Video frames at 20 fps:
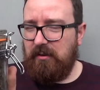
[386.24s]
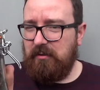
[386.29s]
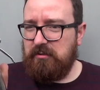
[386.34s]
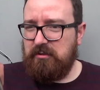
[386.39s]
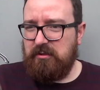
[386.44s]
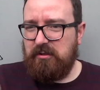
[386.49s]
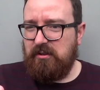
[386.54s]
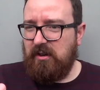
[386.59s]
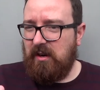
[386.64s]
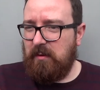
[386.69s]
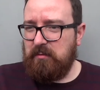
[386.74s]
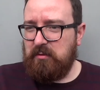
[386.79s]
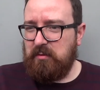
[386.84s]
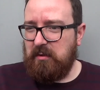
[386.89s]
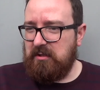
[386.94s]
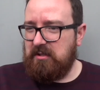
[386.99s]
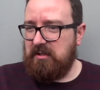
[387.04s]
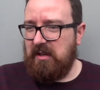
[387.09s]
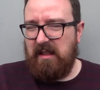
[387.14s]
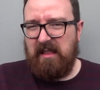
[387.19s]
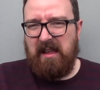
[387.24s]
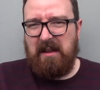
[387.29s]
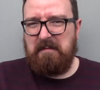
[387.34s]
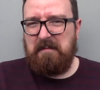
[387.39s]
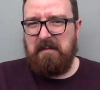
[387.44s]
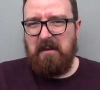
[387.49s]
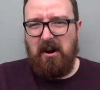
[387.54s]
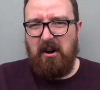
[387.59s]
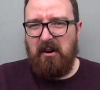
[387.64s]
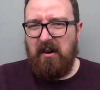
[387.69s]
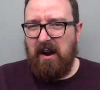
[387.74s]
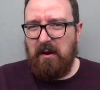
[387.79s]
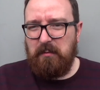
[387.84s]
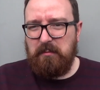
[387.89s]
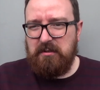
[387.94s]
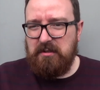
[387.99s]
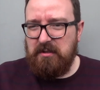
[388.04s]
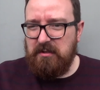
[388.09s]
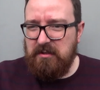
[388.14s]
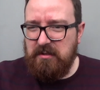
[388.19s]
100 grams, will sound like four
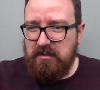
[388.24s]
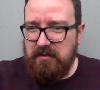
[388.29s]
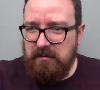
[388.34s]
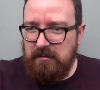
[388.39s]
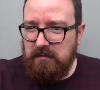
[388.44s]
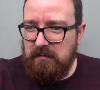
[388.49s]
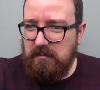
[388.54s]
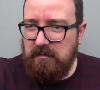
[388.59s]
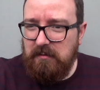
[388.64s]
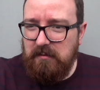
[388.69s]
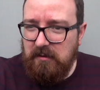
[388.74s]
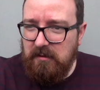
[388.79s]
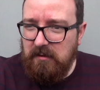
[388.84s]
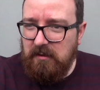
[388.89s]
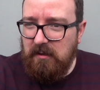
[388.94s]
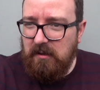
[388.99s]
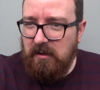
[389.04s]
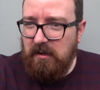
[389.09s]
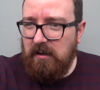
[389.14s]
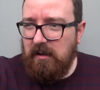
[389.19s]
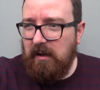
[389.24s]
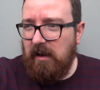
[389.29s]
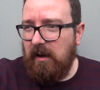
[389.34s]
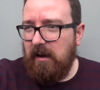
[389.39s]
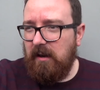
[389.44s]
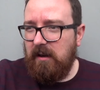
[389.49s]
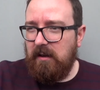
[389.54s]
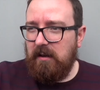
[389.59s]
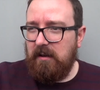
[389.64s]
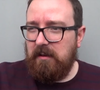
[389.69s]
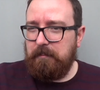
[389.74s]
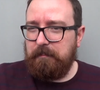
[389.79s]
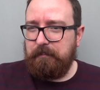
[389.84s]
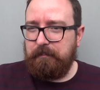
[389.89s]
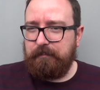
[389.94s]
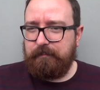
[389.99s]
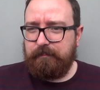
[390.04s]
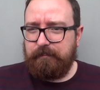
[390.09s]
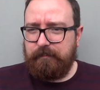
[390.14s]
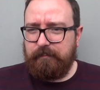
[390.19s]
ounces? Um,
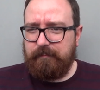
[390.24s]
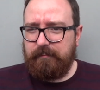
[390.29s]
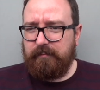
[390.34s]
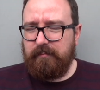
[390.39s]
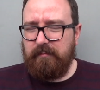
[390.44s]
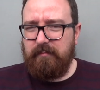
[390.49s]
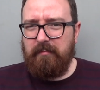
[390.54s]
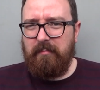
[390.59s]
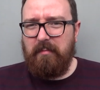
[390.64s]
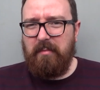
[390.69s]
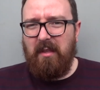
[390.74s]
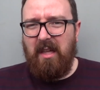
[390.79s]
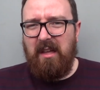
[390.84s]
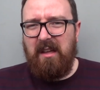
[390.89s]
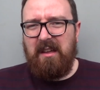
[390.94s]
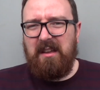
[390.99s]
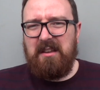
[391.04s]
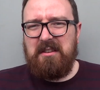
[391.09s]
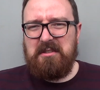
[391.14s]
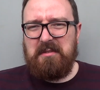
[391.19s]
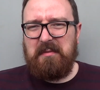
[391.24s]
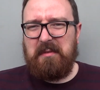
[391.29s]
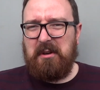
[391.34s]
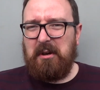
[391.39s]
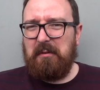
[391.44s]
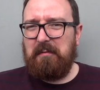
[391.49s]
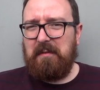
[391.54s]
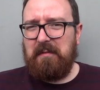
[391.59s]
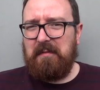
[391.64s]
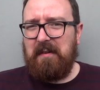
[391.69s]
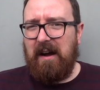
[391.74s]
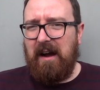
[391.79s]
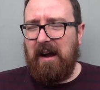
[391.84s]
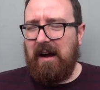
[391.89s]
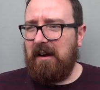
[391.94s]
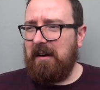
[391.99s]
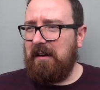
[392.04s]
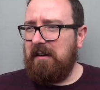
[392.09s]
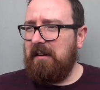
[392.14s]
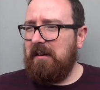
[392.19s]
so be good for
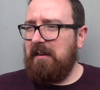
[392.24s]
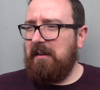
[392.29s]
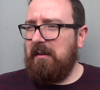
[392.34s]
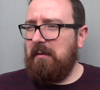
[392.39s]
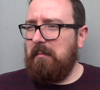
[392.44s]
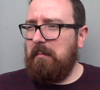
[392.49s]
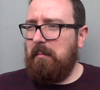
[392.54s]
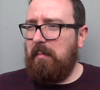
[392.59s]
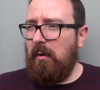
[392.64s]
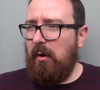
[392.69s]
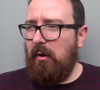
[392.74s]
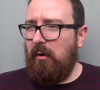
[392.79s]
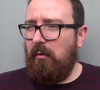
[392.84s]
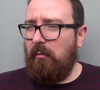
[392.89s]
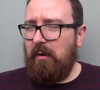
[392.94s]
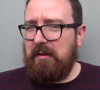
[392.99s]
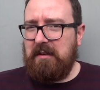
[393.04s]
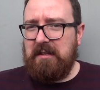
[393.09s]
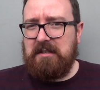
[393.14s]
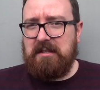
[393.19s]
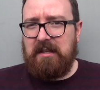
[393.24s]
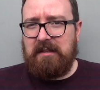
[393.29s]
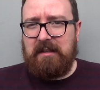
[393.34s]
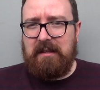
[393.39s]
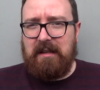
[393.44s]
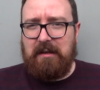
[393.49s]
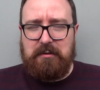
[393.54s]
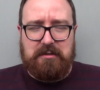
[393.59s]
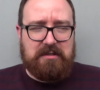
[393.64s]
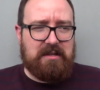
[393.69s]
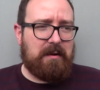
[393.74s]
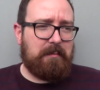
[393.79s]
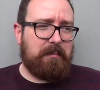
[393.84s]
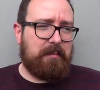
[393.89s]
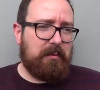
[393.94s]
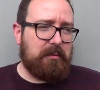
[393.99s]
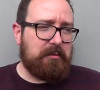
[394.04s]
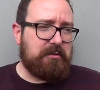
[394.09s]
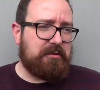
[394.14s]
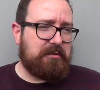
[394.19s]
that, but when you're sending out
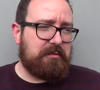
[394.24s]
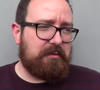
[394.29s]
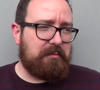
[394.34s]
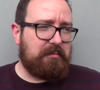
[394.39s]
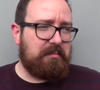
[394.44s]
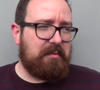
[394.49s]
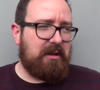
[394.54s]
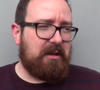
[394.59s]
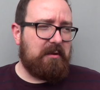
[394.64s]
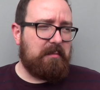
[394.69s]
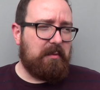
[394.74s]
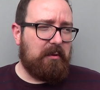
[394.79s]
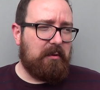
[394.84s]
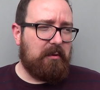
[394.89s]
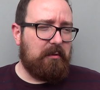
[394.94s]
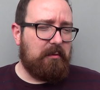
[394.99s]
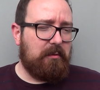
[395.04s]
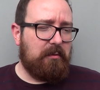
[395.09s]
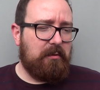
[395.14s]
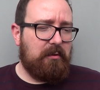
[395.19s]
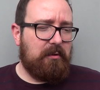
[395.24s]
samples to people,